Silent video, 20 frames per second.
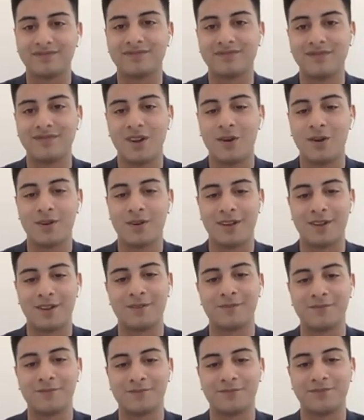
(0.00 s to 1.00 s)

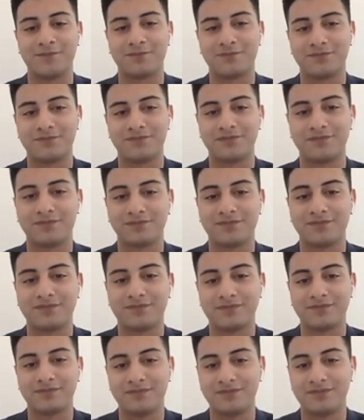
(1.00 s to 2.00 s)

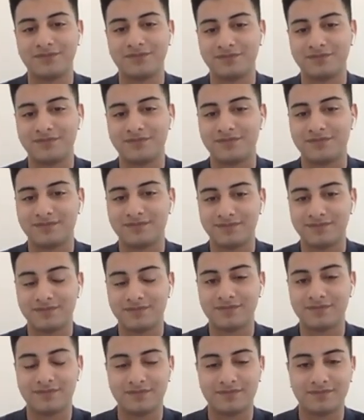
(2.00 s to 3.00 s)

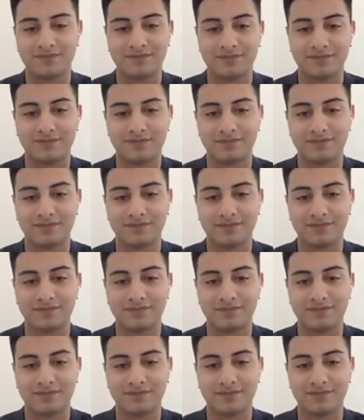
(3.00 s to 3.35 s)
(not speaking)